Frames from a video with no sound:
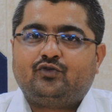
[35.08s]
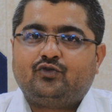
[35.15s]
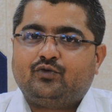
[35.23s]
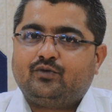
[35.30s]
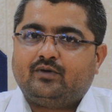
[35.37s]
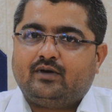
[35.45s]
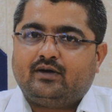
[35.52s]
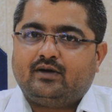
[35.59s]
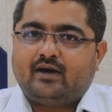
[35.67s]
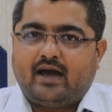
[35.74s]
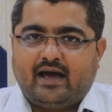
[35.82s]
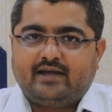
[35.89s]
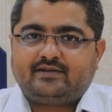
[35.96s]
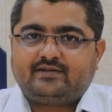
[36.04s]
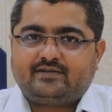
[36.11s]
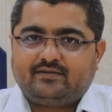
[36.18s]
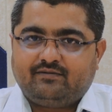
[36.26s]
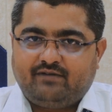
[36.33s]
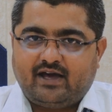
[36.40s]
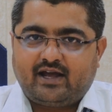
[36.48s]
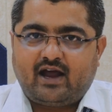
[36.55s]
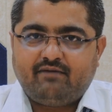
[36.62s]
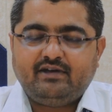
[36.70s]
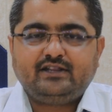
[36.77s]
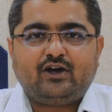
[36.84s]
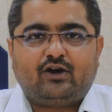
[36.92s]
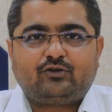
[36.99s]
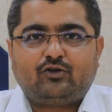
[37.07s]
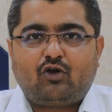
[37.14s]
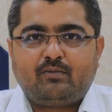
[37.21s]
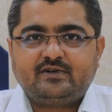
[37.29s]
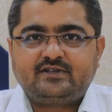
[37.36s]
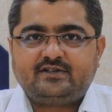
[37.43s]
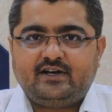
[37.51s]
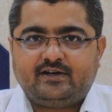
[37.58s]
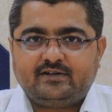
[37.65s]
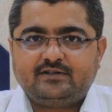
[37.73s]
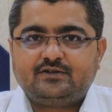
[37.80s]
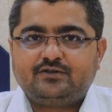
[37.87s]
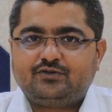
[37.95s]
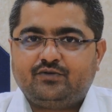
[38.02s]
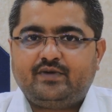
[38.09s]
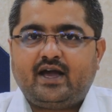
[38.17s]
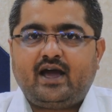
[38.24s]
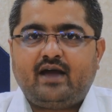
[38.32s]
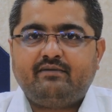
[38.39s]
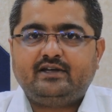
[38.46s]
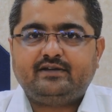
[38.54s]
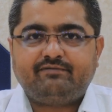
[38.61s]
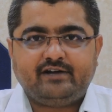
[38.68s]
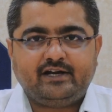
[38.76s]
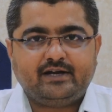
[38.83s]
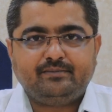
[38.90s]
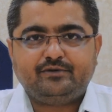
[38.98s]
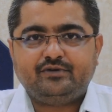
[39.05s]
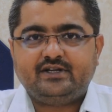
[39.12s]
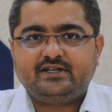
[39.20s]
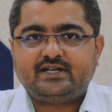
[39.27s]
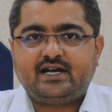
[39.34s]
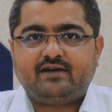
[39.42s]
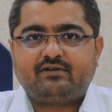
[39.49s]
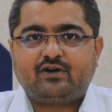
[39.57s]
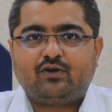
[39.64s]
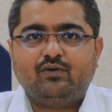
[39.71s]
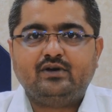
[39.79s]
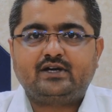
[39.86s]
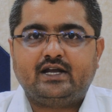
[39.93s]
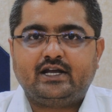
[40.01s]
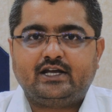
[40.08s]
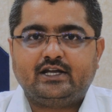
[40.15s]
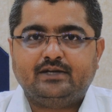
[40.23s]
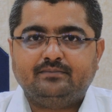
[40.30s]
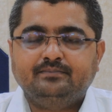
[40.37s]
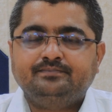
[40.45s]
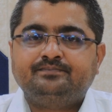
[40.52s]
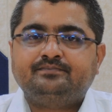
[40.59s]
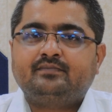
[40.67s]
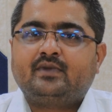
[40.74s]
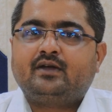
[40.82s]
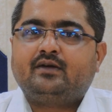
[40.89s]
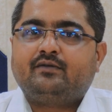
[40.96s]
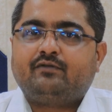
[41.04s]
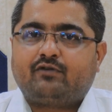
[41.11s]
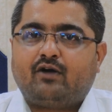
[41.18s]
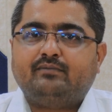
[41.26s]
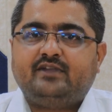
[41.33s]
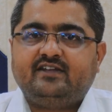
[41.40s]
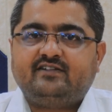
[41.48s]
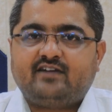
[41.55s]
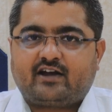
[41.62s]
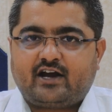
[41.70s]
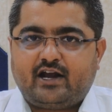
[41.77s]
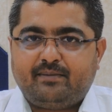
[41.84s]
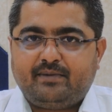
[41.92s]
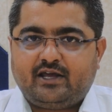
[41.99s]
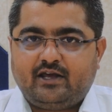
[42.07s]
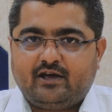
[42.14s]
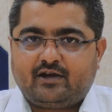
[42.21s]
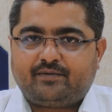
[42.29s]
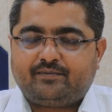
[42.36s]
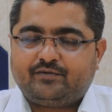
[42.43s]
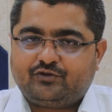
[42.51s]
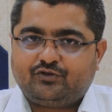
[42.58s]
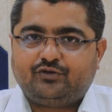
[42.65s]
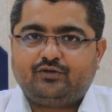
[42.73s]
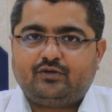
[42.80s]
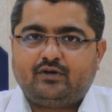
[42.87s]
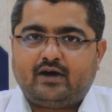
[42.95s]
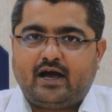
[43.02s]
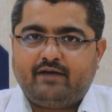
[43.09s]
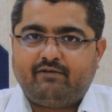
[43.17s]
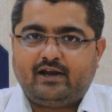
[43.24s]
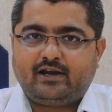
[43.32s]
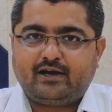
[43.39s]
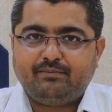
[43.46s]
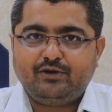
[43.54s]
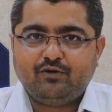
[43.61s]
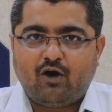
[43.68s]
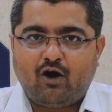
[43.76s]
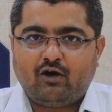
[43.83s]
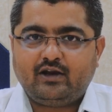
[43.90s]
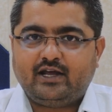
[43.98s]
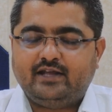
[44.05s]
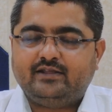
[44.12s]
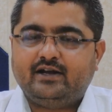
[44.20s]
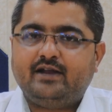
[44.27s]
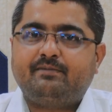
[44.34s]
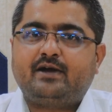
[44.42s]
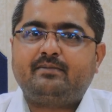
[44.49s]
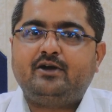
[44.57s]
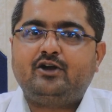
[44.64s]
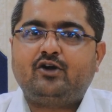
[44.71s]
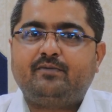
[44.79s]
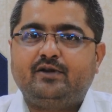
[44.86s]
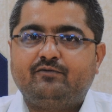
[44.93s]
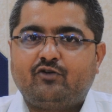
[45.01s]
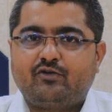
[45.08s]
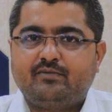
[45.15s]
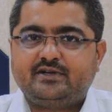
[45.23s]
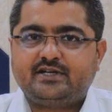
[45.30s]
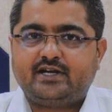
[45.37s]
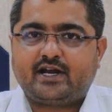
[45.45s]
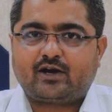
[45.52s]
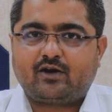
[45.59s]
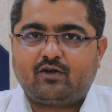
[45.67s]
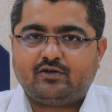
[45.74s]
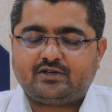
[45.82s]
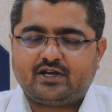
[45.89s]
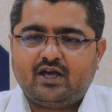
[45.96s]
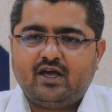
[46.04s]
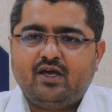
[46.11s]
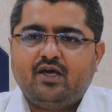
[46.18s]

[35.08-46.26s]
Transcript: So as we are having the autonomous status, so we are having the freedom to design our own curriculum from this academic year. So I welcome you all in the Department of Information Technology.